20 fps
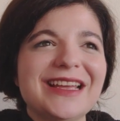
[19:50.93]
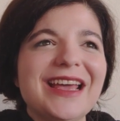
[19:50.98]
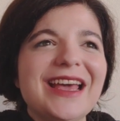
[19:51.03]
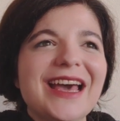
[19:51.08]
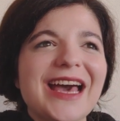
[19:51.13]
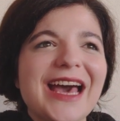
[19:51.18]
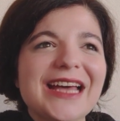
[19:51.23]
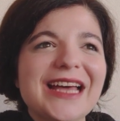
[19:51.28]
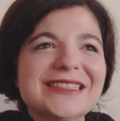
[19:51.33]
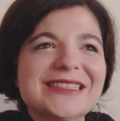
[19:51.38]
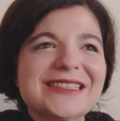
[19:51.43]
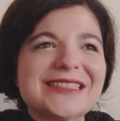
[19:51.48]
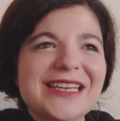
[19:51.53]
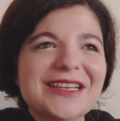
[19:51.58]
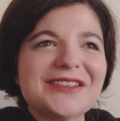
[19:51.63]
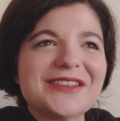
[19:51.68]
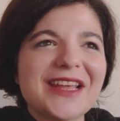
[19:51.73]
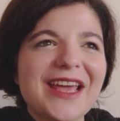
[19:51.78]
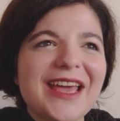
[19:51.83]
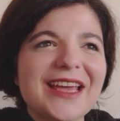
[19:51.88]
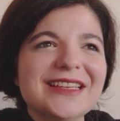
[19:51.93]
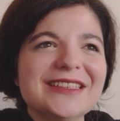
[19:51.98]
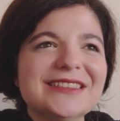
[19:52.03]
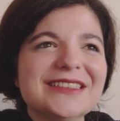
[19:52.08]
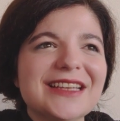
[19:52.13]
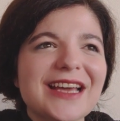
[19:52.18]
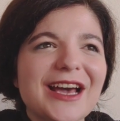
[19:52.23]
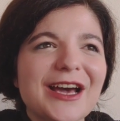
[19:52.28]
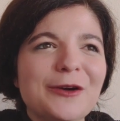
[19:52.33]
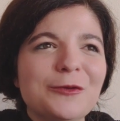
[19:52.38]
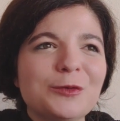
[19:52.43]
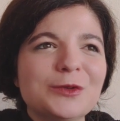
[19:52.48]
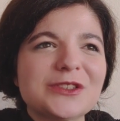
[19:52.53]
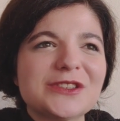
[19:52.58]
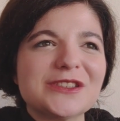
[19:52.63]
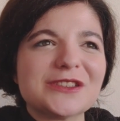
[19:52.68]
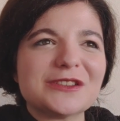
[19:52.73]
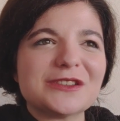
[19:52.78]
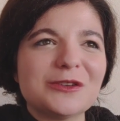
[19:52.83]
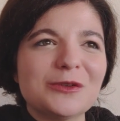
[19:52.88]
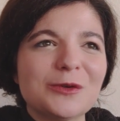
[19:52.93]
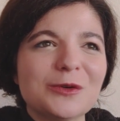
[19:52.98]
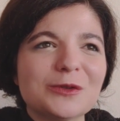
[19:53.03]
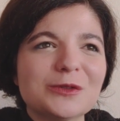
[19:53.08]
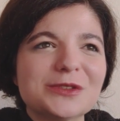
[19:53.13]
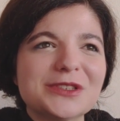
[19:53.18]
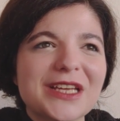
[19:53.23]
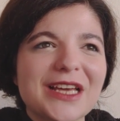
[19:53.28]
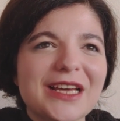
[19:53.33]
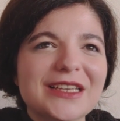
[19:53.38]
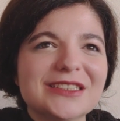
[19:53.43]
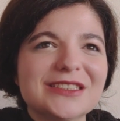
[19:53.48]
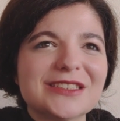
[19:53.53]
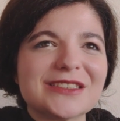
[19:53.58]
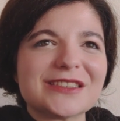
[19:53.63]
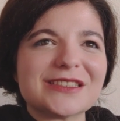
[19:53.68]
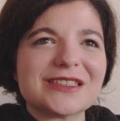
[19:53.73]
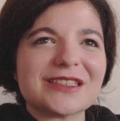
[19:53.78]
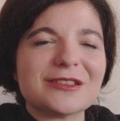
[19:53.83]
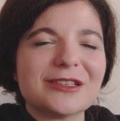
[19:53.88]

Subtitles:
And still then, I was ignored and just